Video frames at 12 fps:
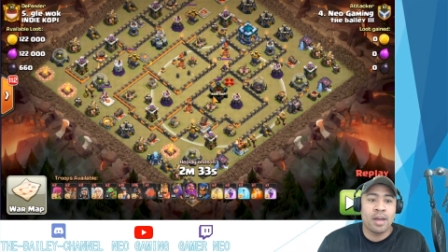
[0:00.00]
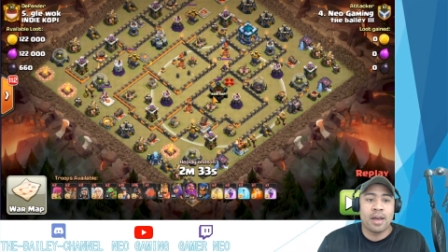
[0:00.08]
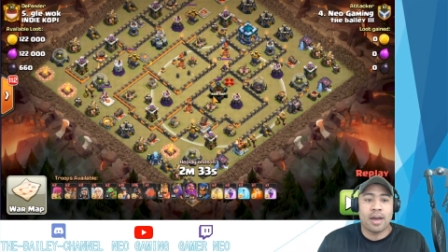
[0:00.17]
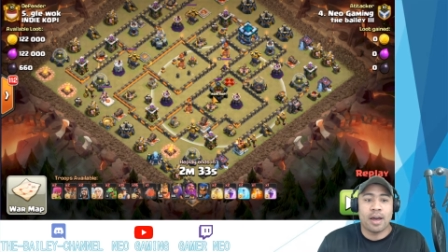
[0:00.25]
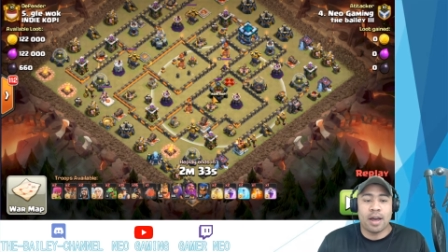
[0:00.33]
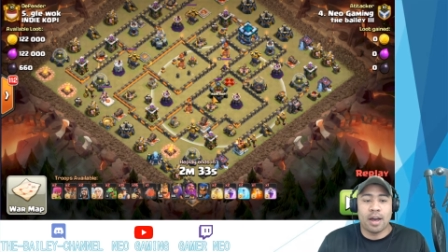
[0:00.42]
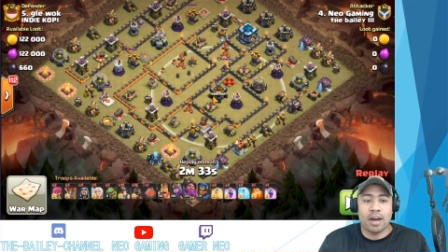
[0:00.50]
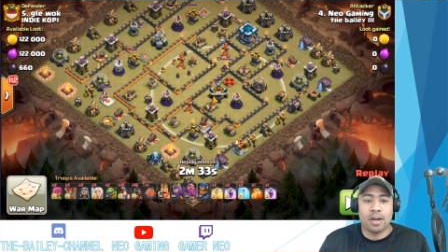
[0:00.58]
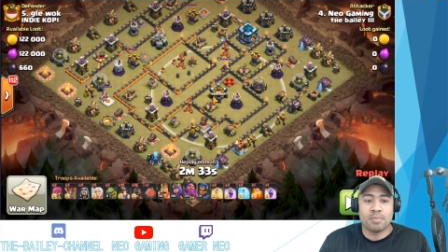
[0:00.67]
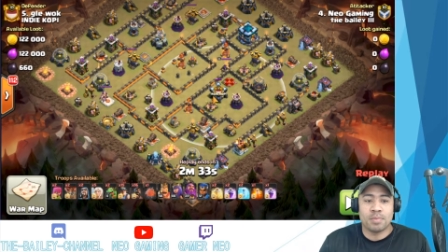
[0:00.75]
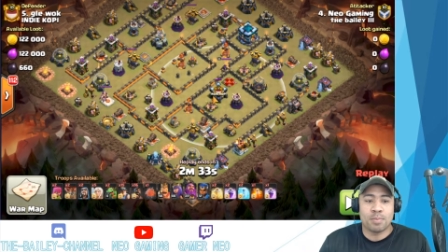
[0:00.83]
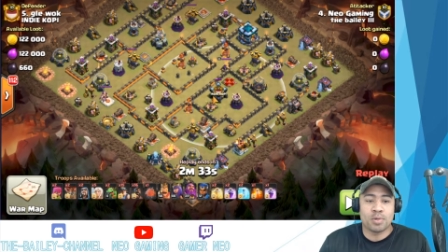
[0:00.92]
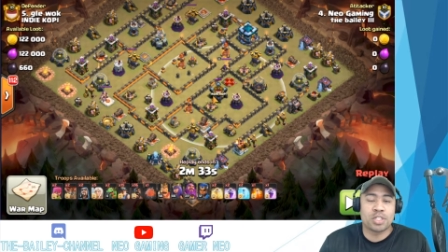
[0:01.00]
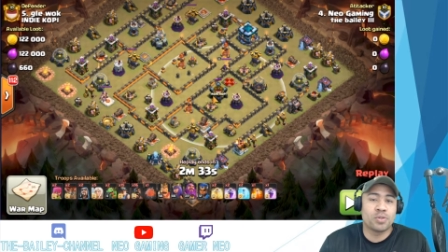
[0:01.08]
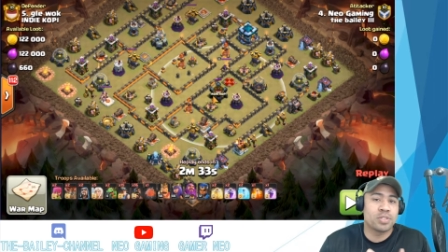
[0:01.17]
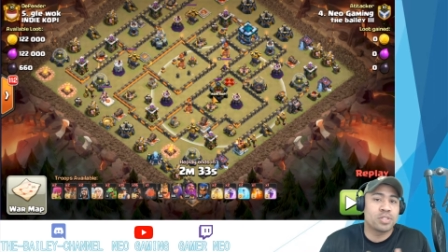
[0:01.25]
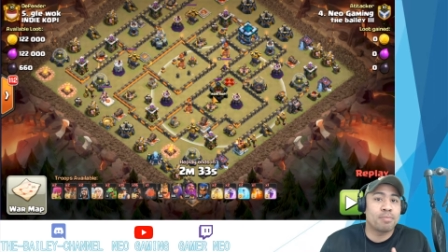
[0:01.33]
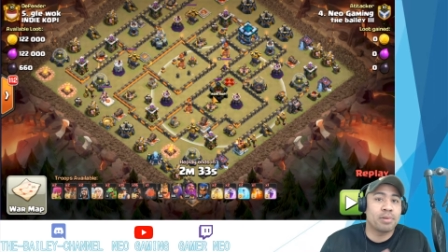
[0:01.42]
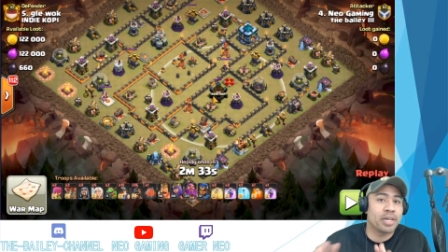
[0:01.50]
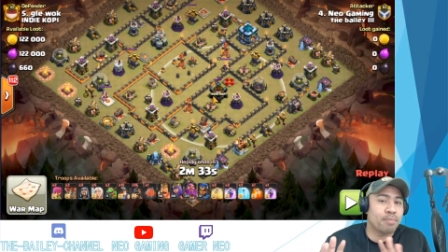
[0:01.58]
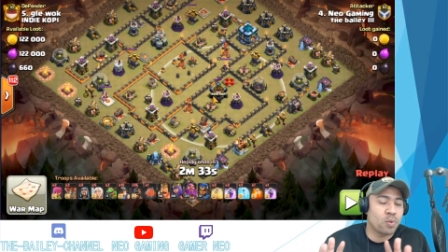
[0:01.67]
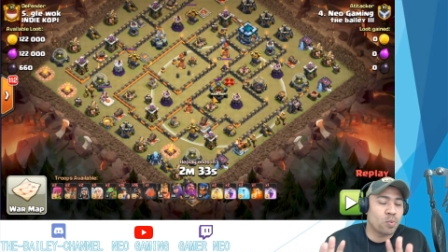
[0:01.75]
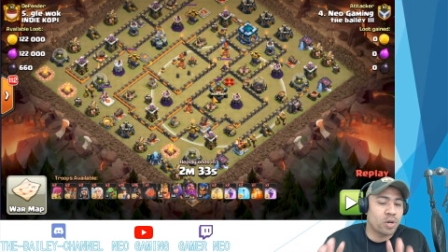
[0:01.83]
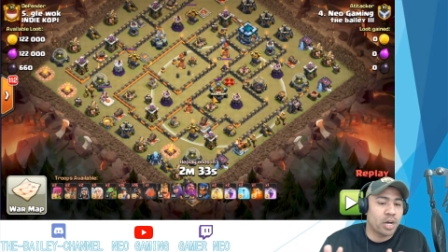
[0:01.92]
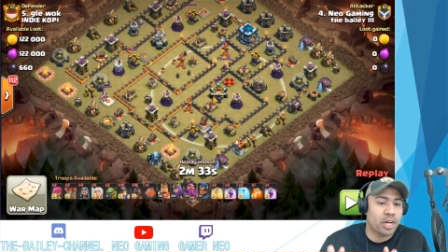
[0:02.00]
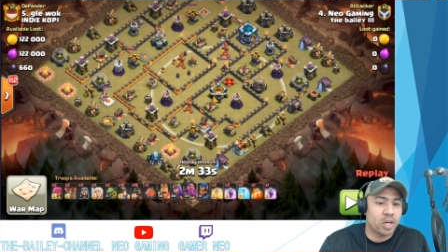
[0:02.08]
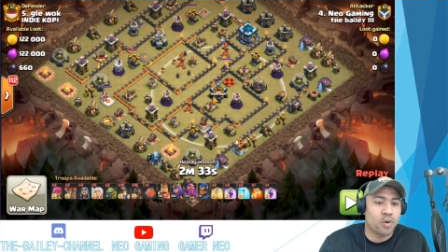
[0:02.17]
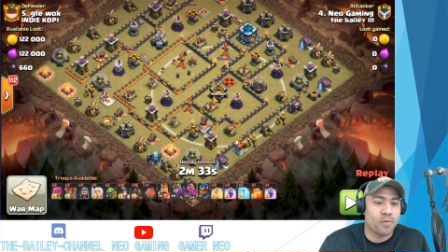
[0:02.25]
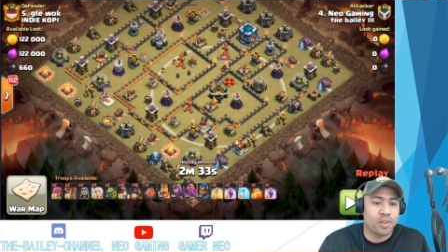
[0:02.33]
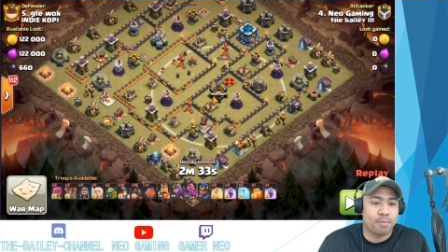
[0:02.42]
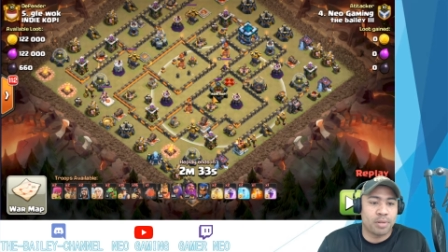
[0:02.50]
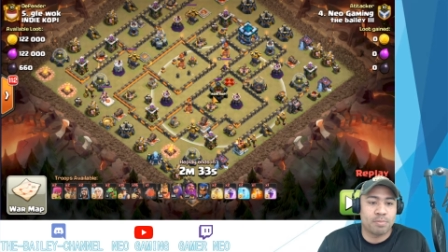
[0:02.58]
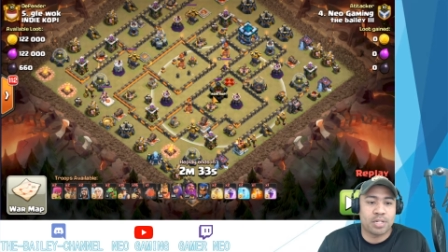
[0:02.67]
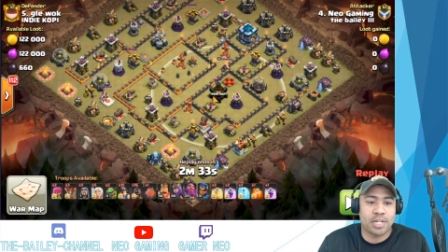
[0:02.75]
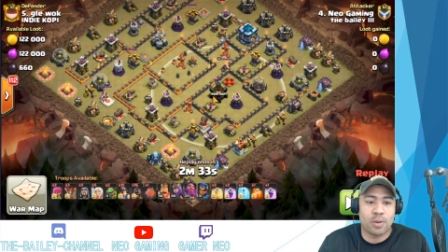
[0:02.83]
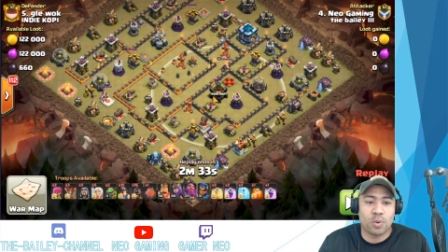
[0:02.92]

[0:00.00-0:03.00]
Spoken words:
Number two is the blimp, but we're not going to go over the blimp today.